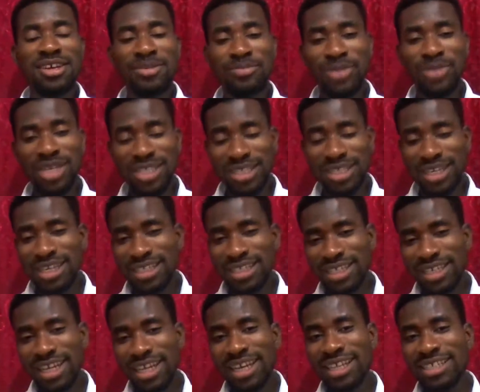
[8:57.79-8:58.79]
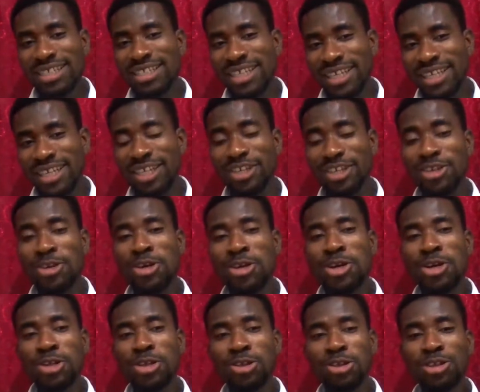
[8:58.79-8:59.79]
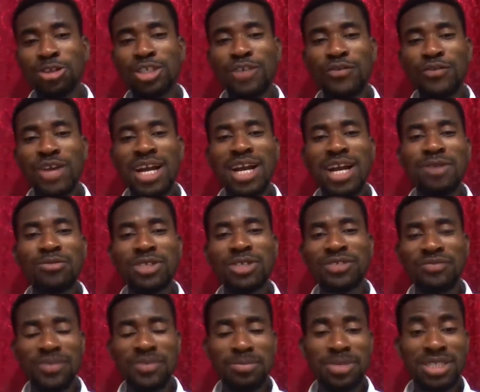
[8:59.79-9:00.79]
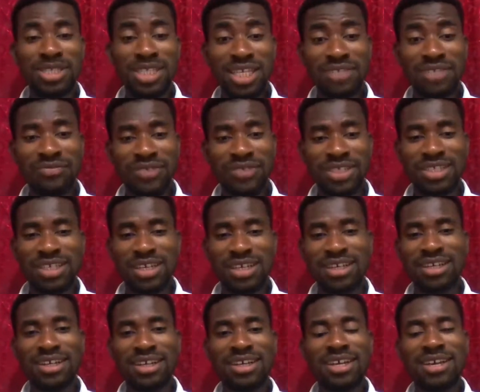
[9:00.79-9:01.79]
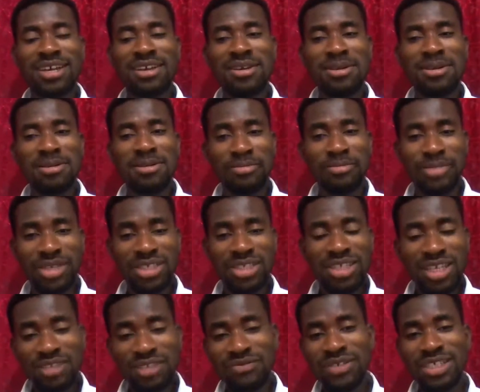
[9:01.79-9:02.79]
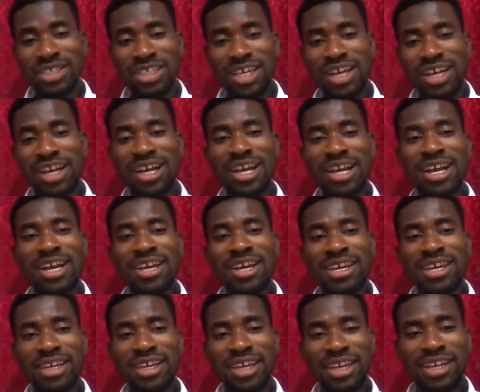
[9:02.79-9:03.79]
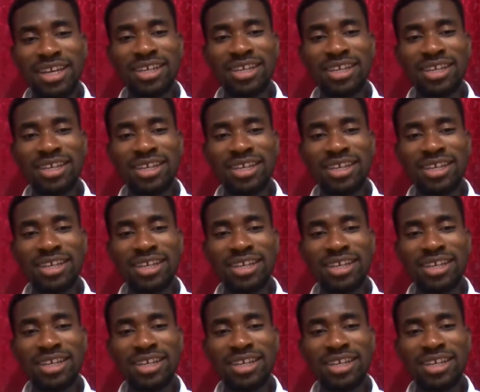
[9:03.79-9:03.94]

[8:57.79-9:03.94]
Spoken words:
Please listen and listen again. Those of you are coming with the business visa, it is